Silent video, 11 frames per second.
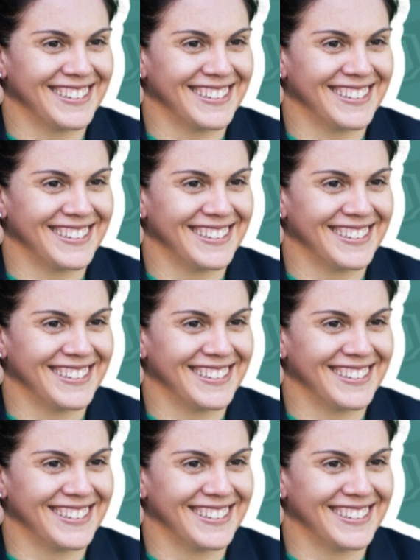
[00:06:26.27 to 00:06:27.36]

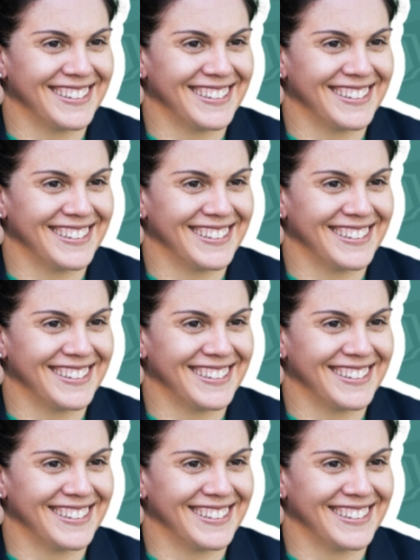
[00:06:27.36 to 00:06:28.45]

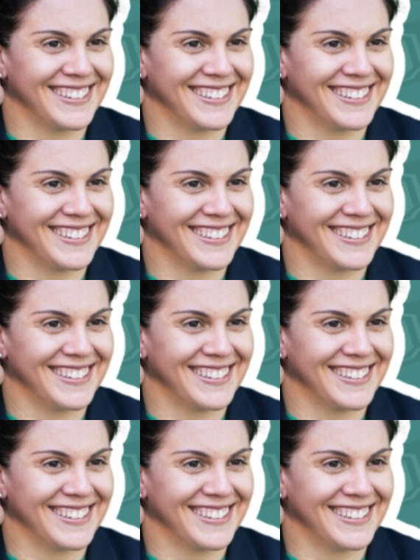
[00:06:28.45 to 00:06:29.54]

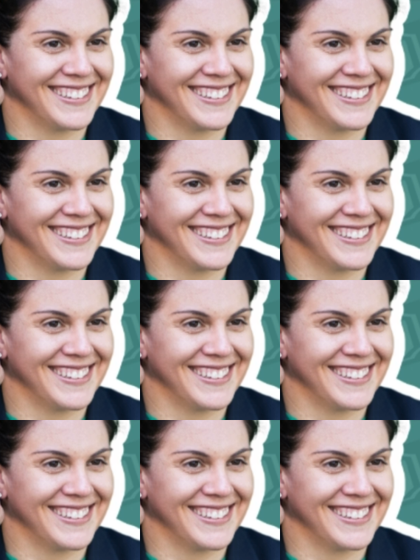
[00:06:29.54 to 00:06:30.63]

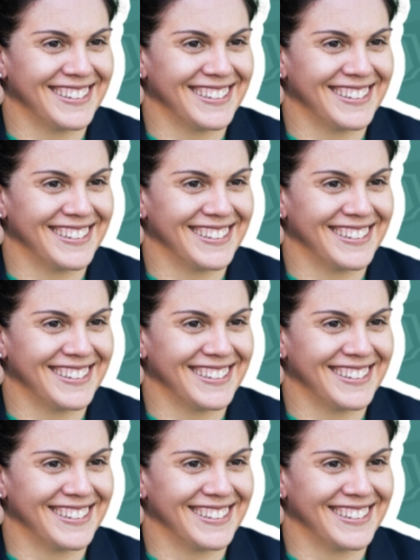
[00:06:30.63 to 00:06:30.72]
The face doesn't move, so there is nothing to read.